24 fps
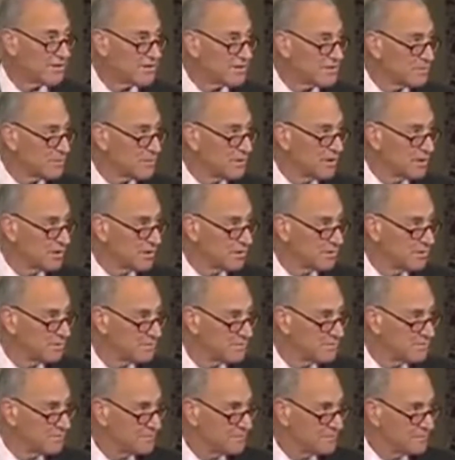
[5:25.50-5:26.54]
bill.
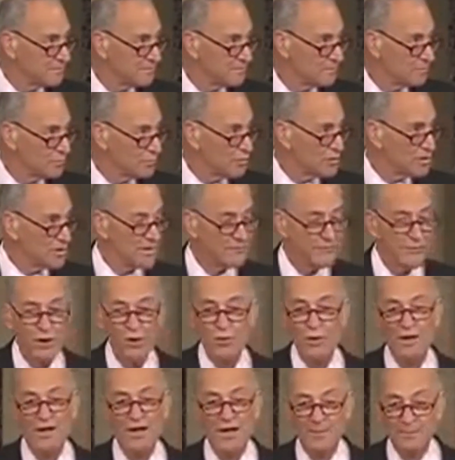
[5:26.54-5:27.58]
We should have no
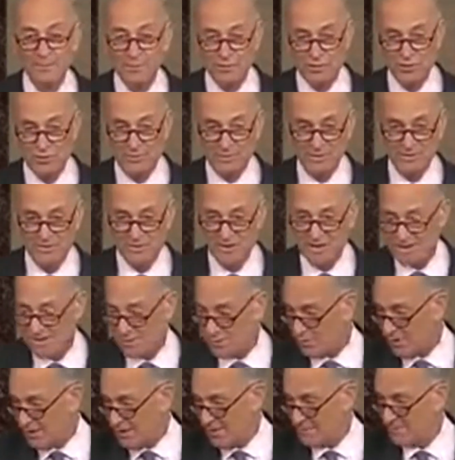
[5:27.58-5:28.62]
accomplishments. That's
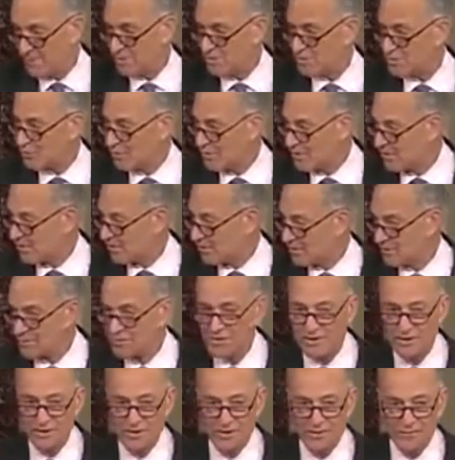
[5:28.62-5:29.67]
what happened in
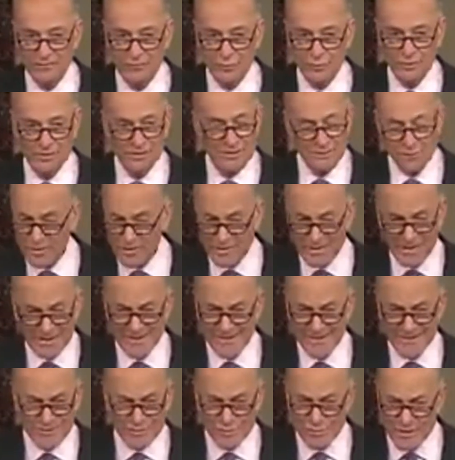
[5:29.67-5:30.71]
2013 and 14. We're not going
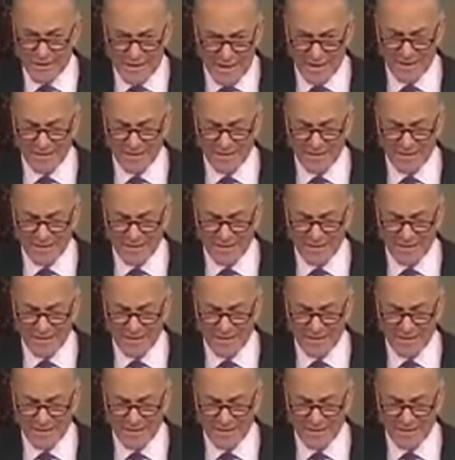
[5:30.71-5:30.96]
to do that.